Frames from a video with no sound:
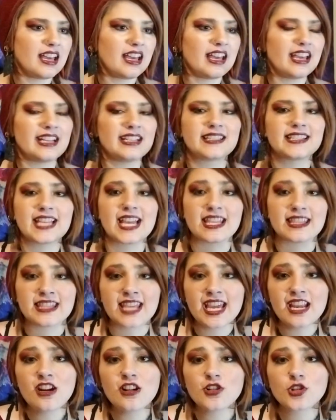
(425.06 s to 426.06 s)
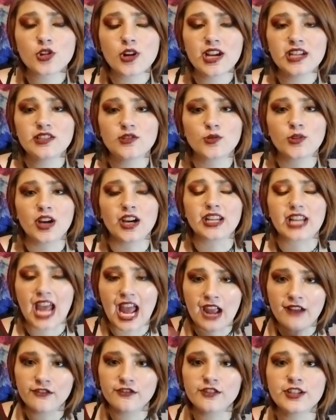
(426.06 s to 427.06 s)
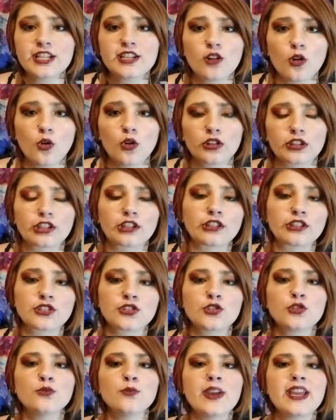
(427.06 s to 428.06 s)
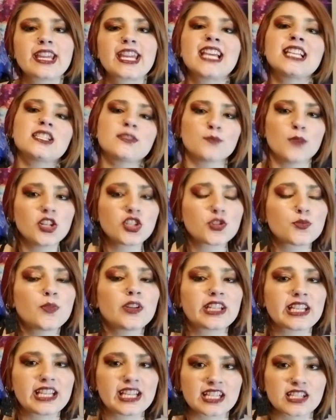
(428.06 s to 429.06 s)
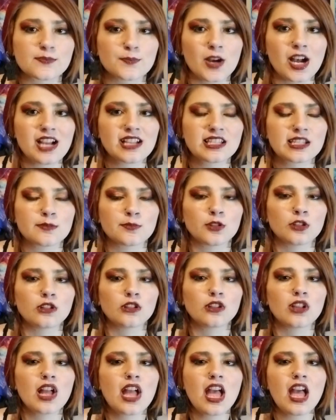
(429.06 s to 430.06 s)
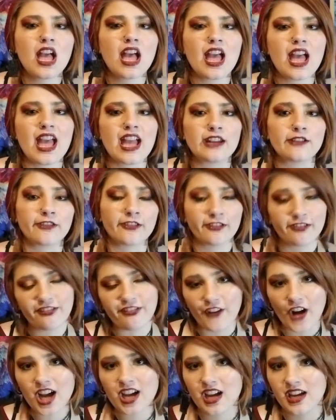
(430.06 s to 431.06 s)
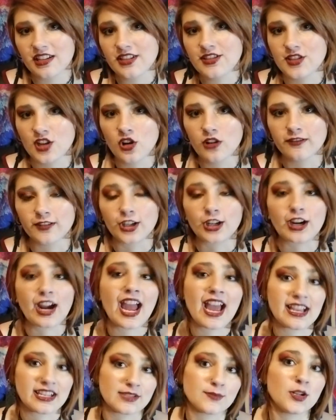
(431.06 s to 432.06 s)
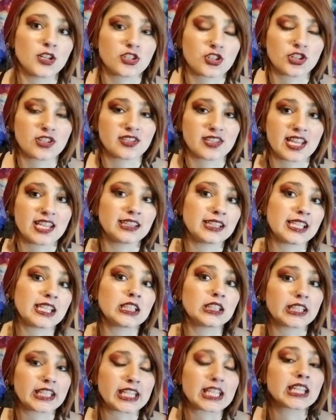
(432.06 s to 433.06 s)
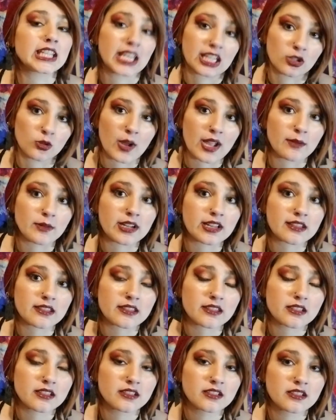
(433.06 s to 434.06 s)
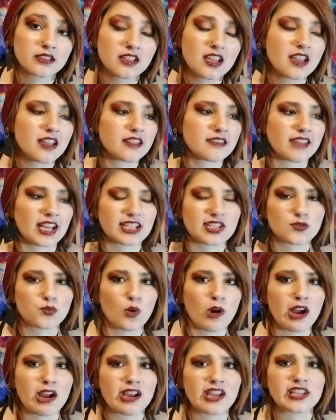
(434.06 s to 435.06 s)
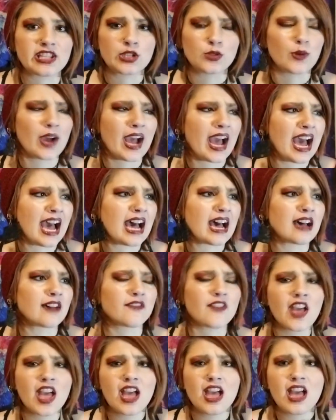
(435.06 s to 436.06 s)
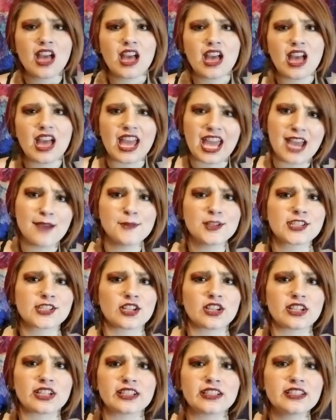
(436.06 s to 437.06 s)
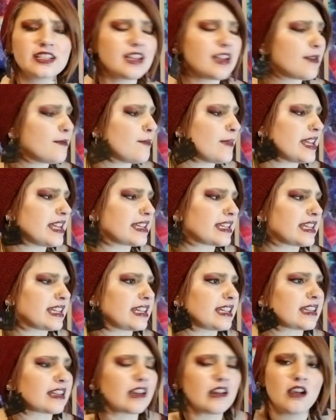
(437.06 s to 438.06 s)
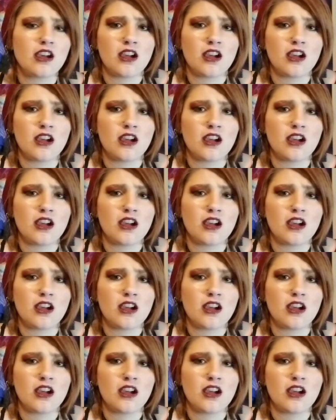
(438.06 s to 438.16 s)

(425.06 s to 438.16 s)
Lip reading: is that they are trying to cut every corner to make as much money as possible and fuck us over as much as they legally can get away with. That's why you have Amazon making